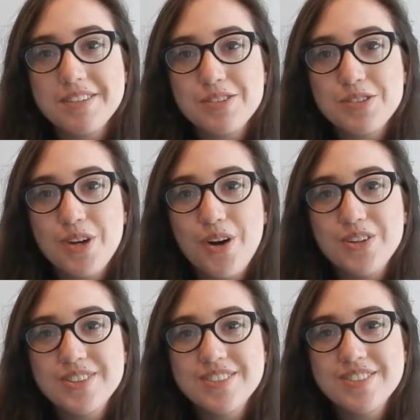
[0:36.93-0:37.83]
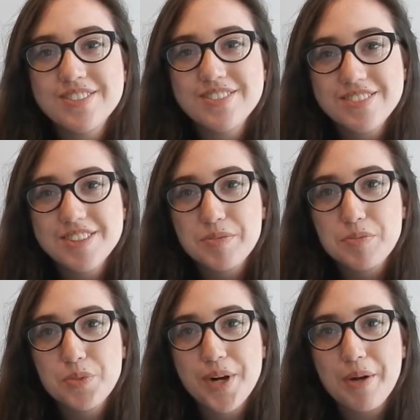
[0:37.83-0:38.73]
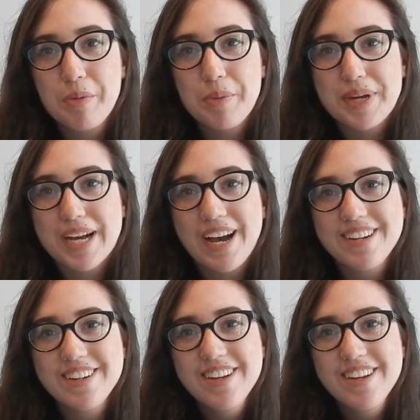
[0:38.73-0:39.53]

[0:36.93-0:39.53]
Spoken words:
so I'm working with what I got.